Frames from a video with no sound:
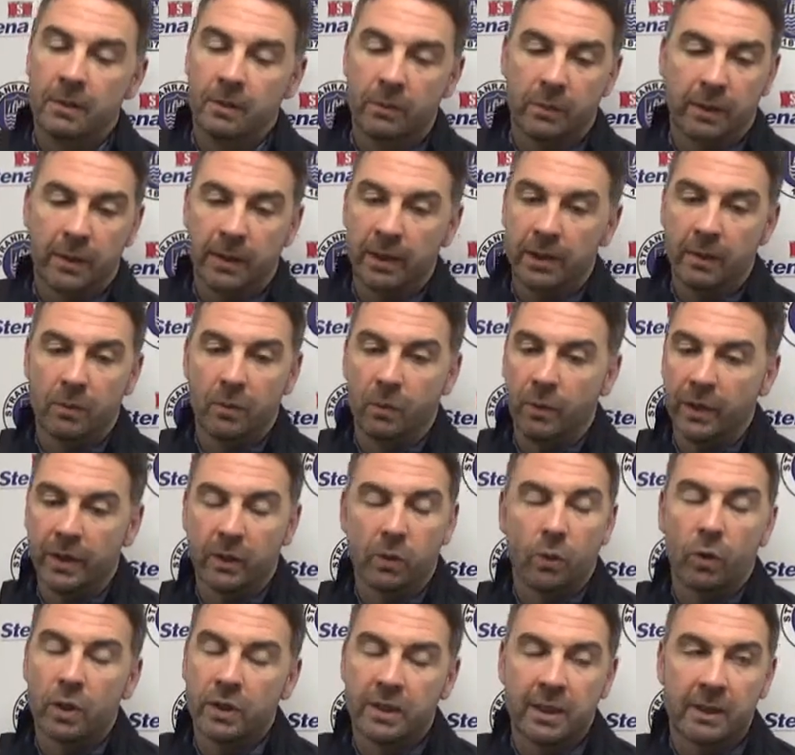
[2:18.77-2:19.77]
We're
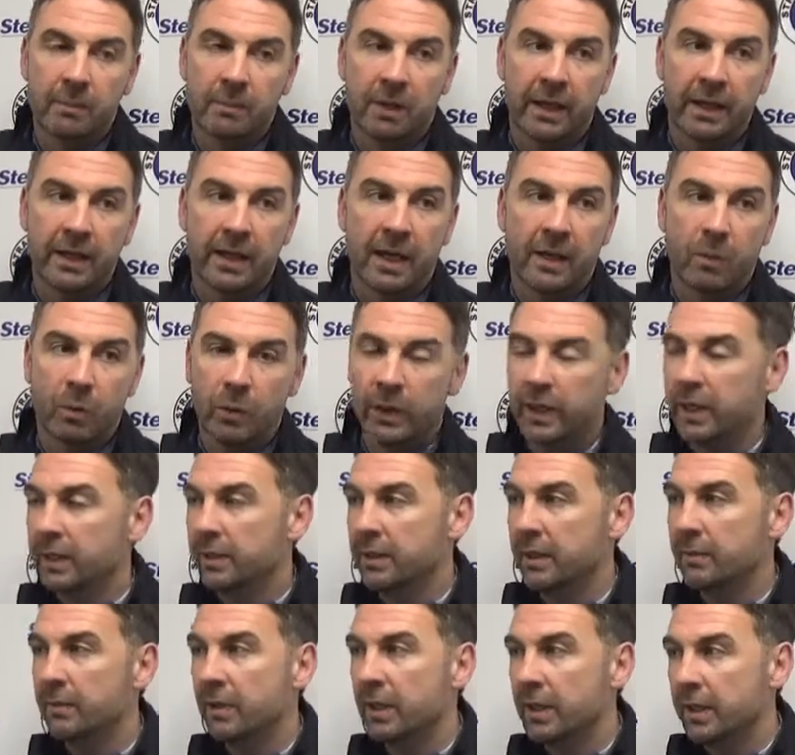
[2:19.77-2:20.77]
not a team like that. We're a
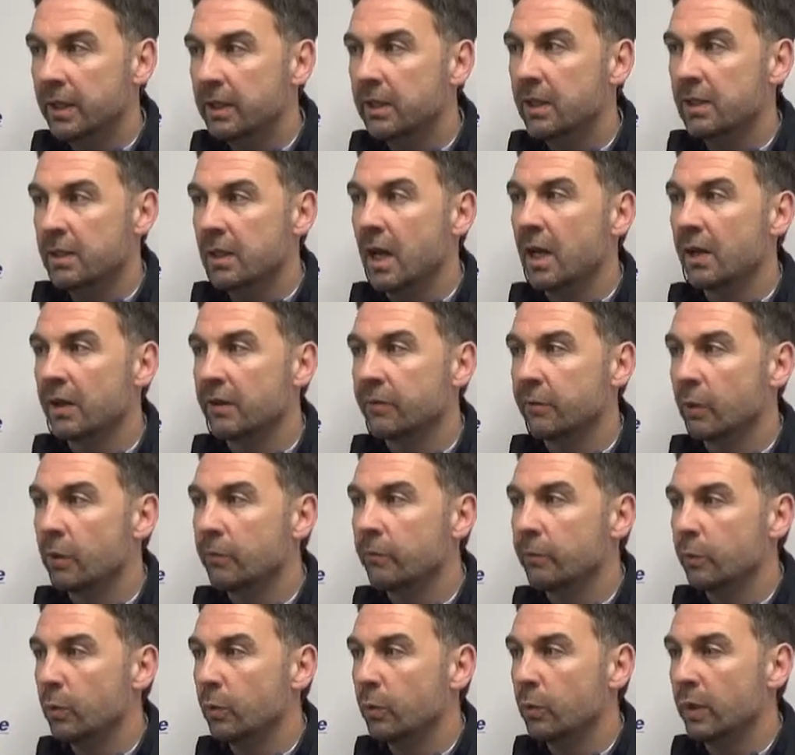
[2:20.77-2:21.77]
team that needs to start on the
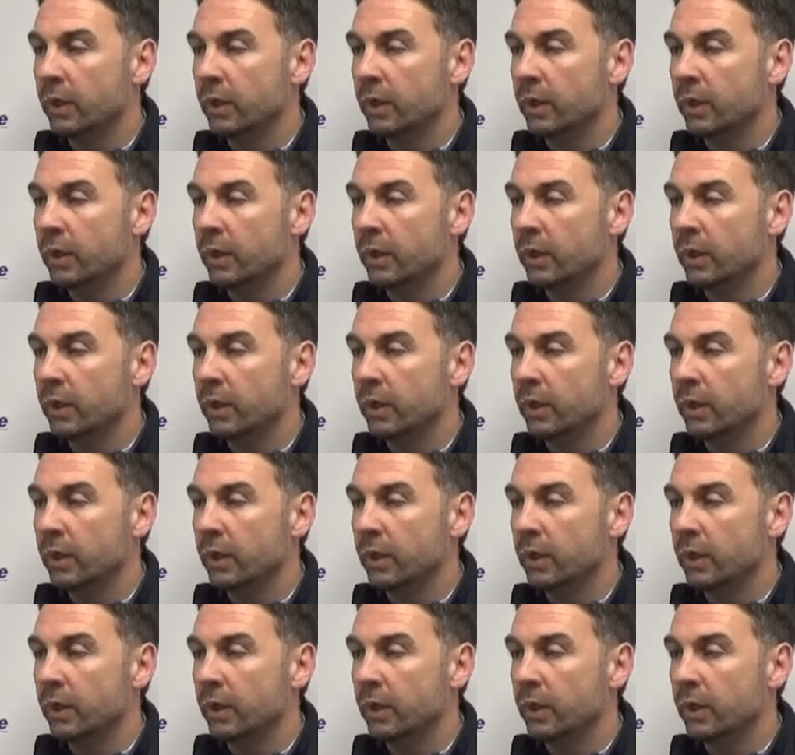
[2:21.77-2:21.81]
front foot.